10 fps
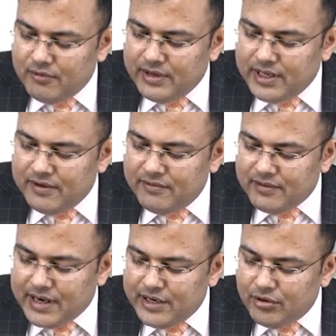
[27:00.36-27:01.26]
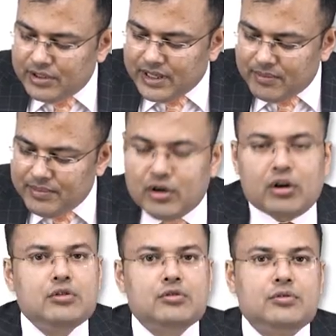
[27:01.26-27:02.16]
we give radiotherapy
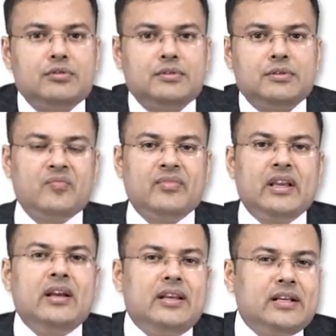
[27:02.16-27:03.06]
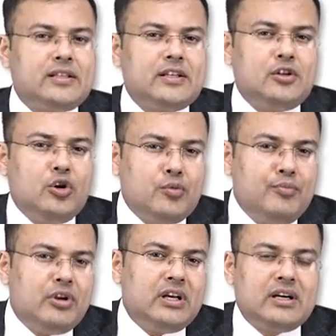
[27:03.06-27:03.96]
also. Next is
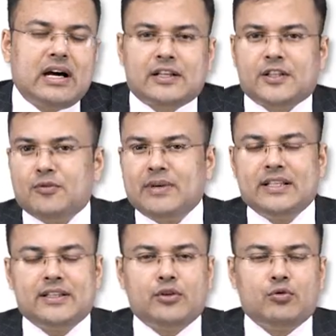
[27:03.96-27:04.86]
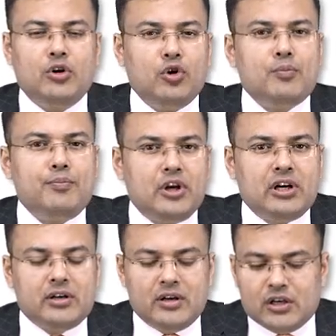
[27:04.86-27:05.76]
lobular carcinoma in situ.
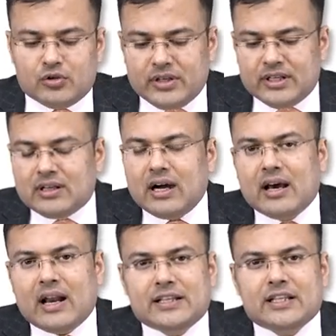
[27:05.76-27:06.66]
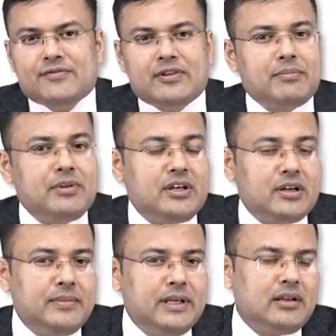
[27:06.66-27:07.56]
Lobular, so it arises from
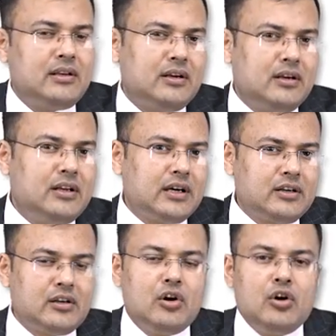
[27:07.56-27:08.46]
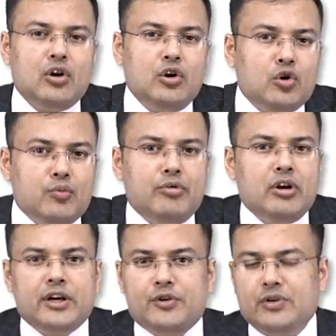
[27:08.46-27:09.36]
terminal duct
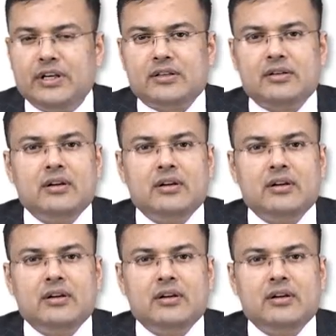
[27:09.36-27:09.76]
lobular unit.